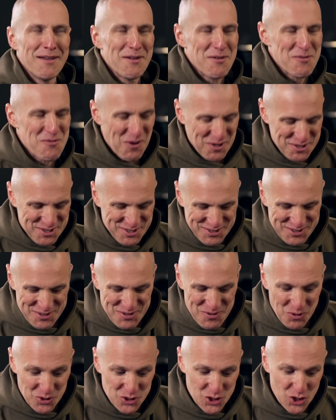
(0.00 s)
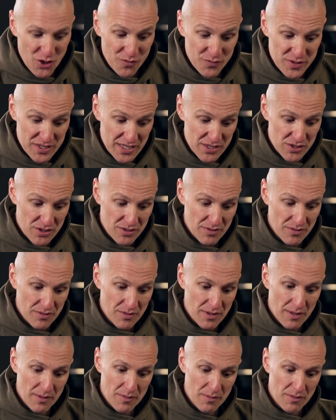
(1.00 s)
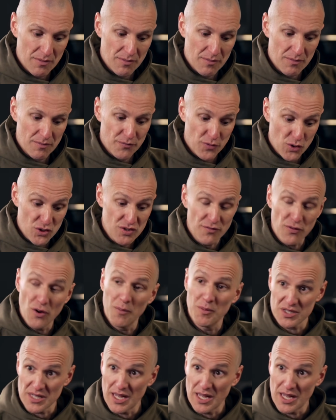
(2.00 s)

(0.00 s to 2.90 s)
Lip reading: What's the conversation, first and foremost,